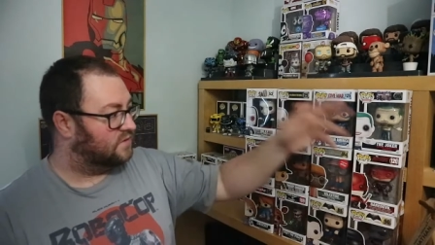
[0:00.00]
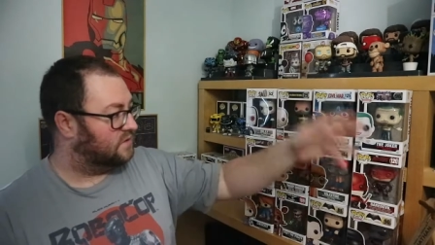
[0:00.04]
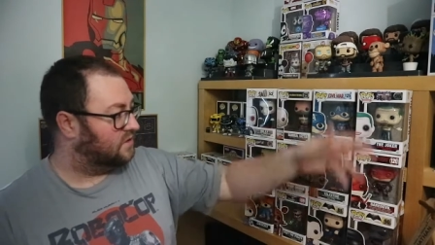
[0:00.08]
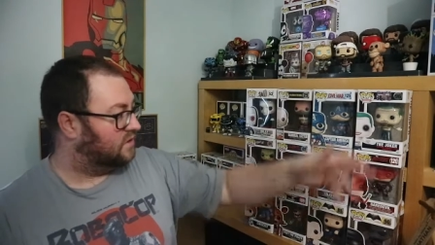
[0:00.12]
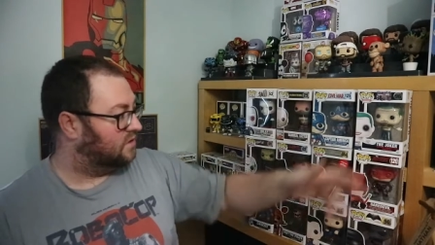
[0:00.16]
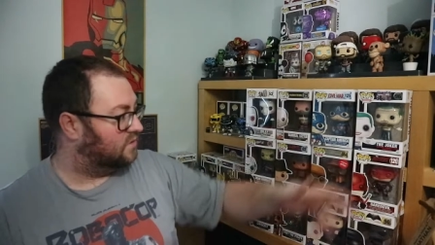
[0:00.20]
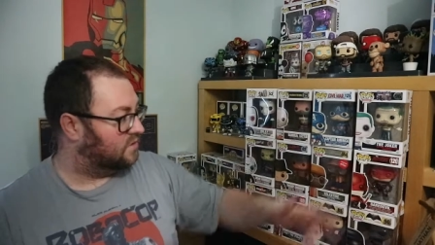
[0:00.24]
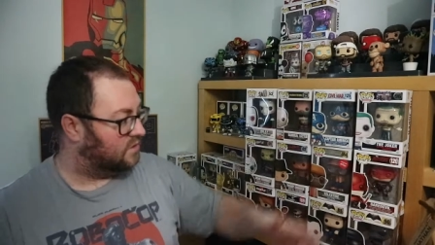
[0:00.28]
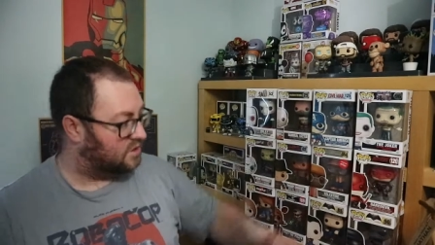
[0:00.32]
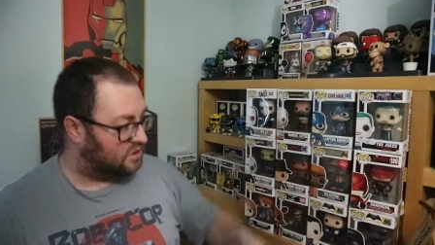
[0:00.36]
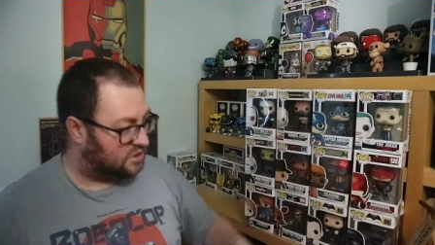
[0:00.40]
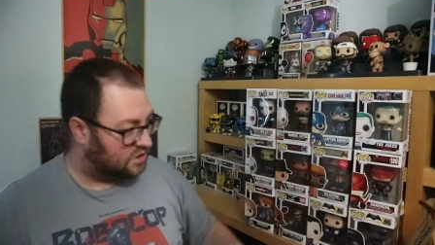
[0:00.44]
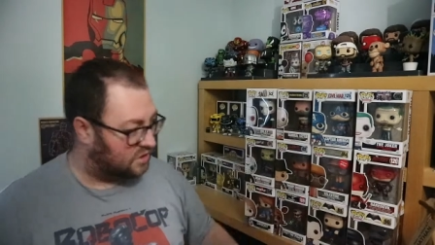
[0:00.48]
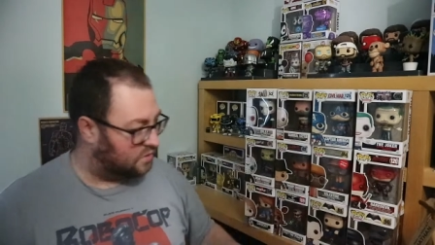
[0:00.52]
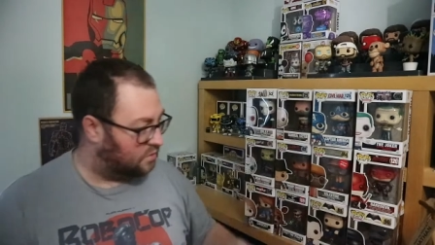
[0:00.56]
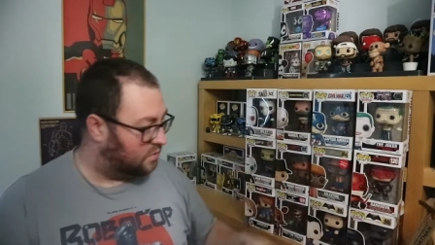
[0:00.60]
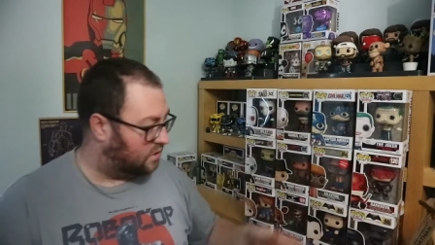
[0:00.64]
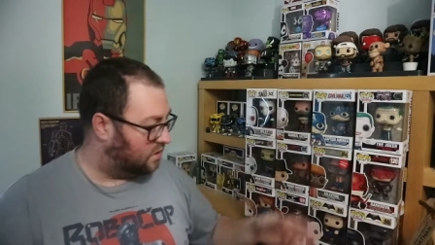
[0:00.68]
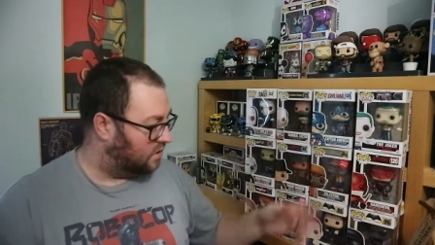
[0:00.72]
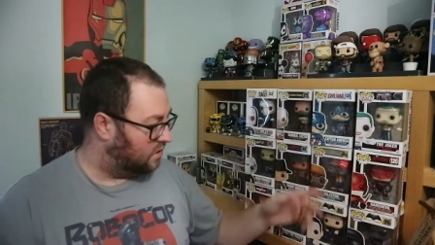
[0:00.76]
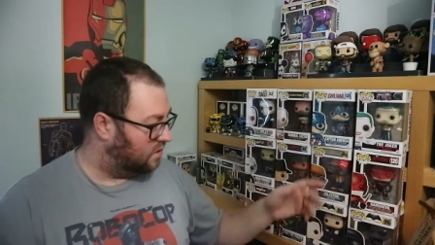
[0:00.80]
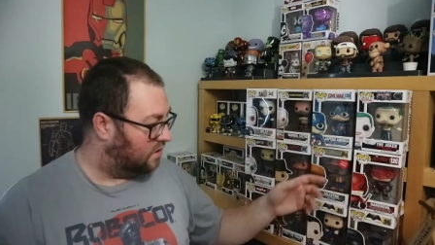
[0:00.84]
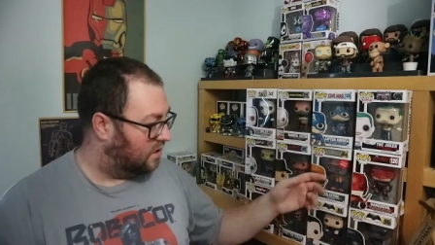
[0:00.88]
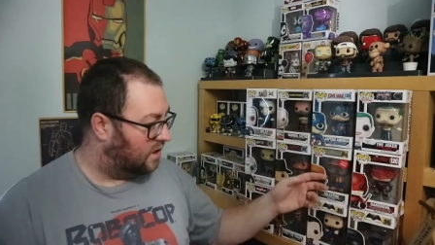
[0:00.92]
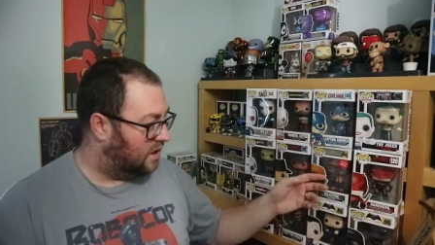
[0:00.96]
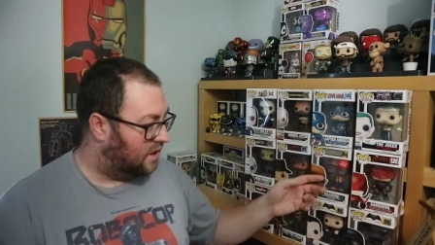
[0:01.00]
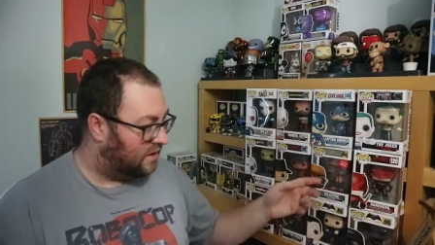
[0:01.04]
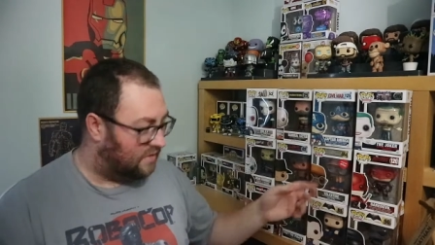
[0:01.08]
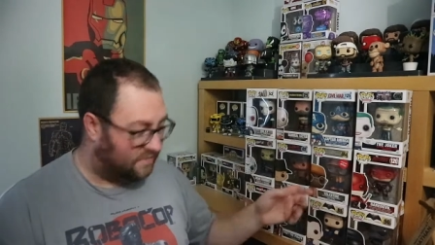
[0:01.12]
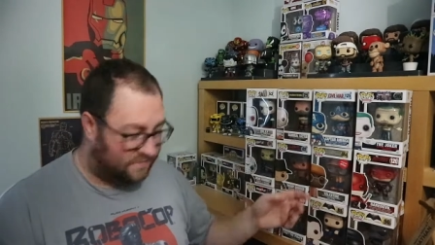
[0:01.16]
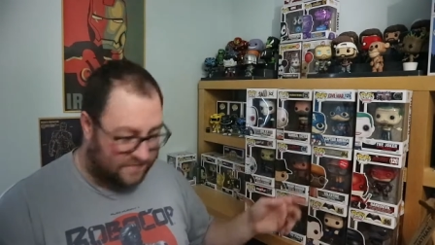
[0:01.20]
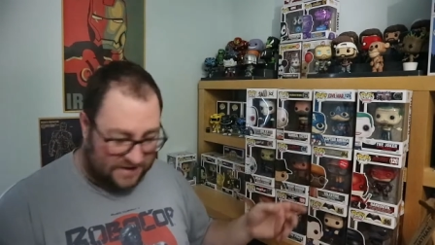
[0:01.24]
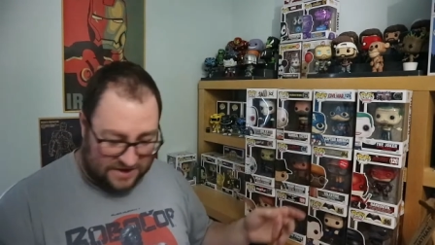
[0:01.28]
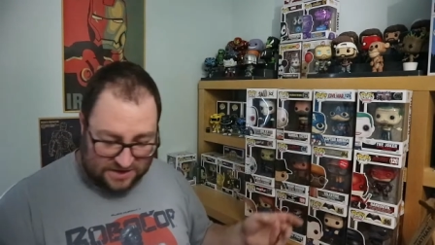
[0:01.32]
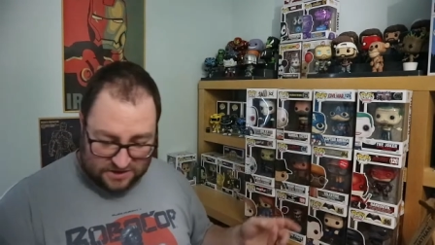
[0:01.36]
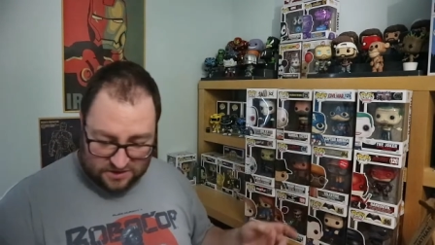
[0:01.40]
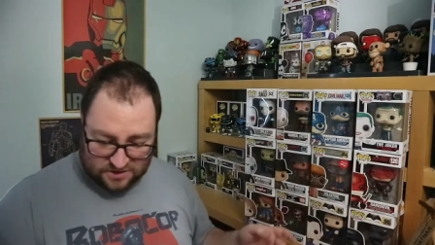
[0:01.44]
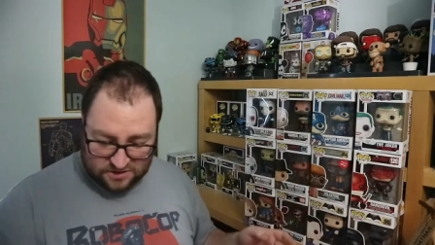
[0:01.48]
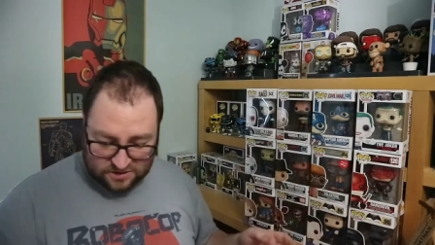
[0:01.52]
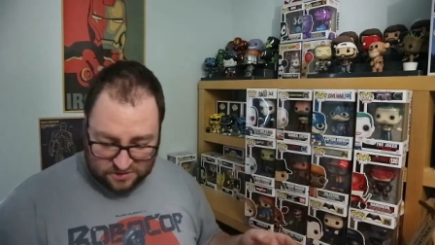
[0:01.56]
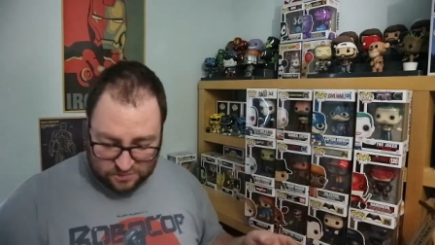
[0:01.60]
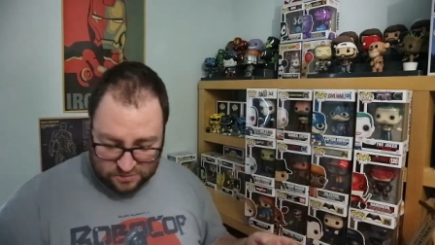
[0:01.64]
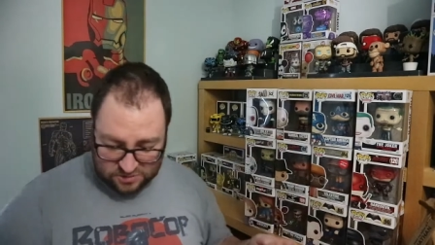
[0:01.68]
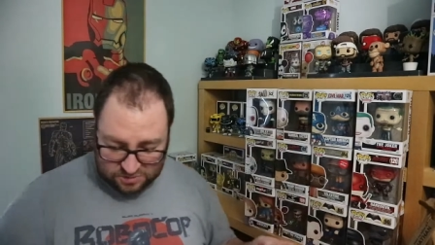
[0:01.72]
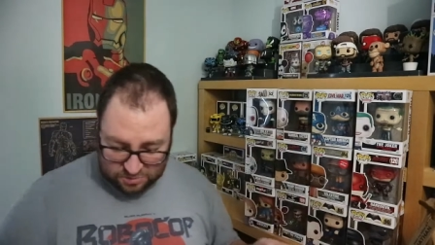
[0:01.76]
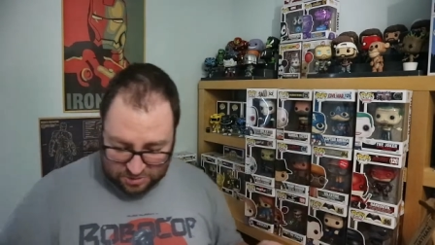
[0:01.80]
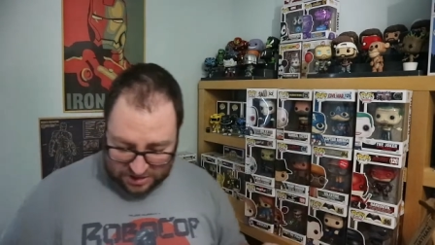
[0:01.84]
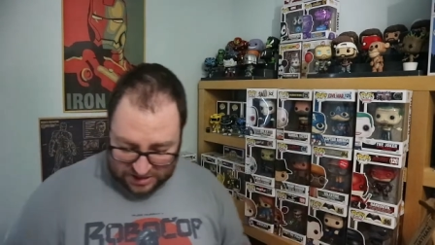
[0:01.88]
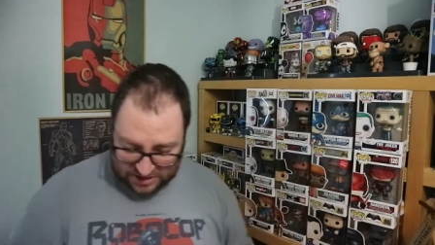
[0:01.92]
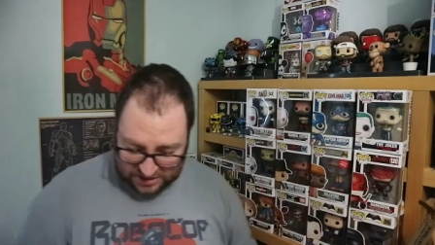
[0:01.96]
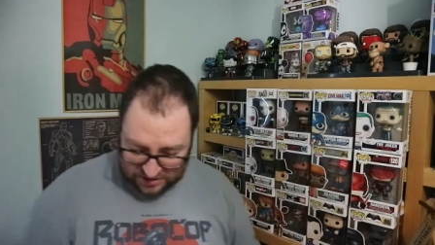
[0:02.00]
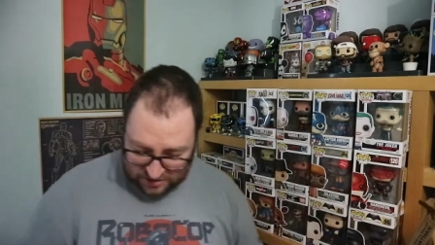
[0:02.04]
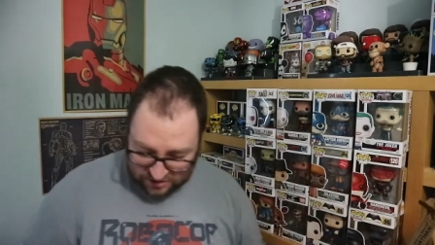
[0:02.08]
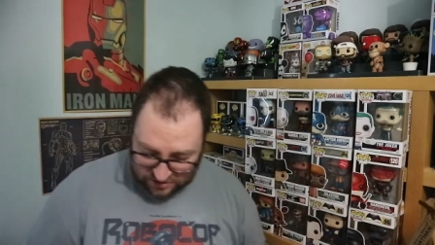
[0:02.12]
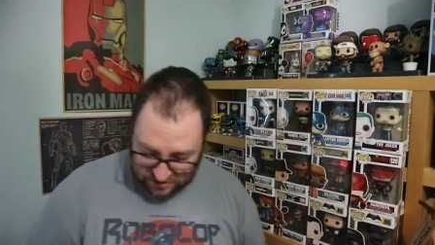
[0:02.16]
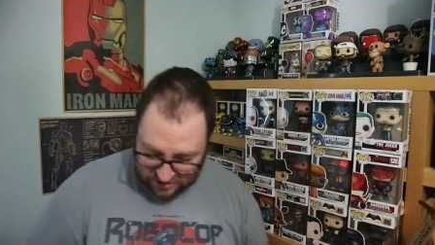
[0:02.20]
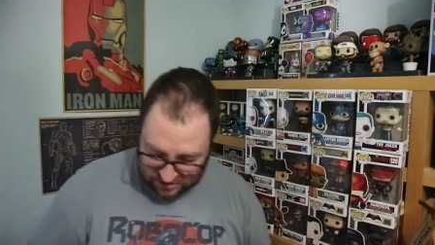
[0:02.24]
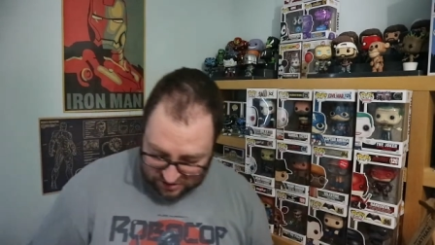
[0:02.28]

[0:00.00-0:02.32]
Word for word: obviously got the Joker, Valentine's a bad